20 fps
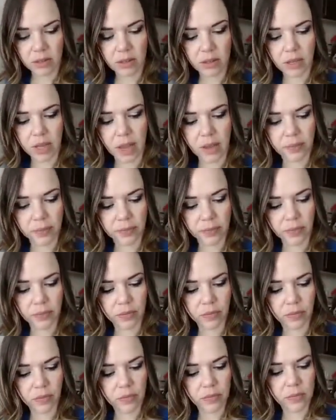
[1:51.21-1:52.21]
Okay,
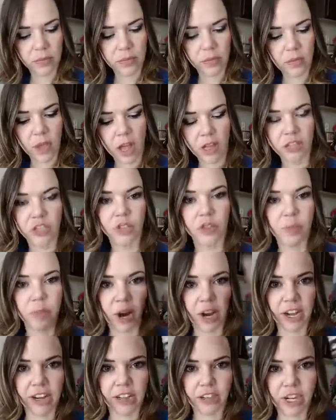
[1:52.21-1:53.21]
I'll do the
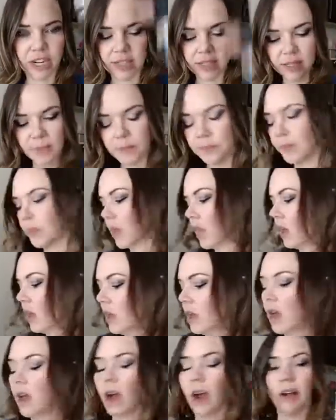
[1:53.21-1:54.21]
Party Dress.
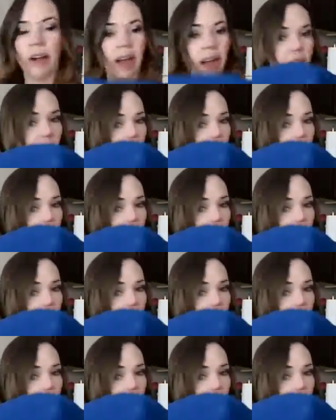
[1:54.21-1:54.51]
All right.